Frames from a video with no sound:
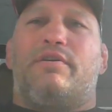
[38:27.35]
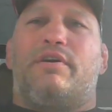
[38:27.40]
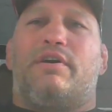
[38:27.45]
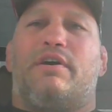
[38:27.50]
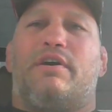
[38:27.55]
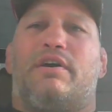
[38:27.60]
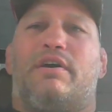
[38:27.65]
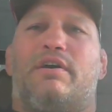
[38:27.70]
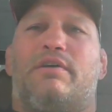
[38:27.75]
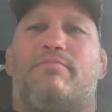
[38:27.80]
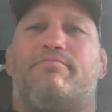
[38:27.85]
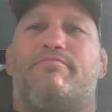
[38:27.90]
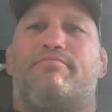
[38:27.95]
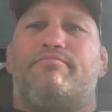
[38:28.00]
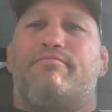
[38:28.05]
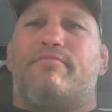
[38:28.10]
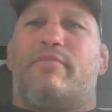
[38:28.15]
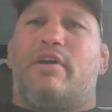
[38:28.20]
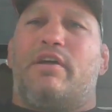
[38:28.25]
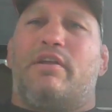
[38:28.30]

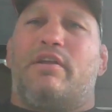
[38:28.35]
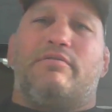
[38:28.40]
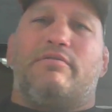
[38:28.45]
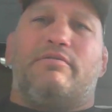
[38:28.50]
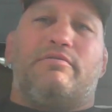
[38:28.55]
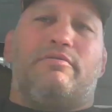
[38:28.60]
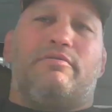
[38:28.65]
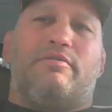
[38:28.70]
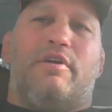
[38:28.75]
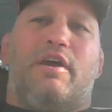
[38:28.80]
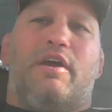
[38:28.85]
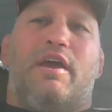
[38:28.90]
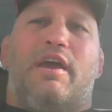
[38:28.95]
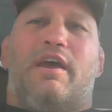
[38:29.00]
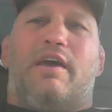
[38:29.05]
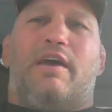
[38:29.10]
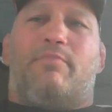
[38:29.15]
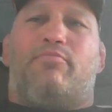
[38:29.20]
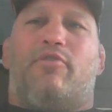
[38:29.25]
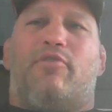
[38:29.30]
and
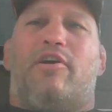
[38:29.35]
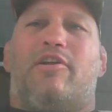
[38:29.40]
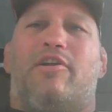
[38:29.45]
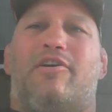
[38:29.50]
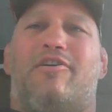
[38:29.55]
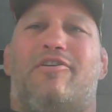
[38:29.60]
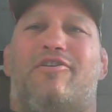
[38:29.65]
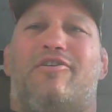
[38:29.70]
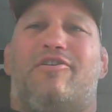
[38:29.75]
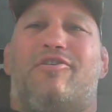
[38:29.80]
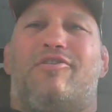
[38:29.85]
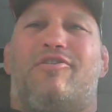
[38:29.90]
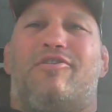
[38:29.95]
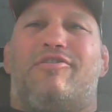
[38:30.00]
had brought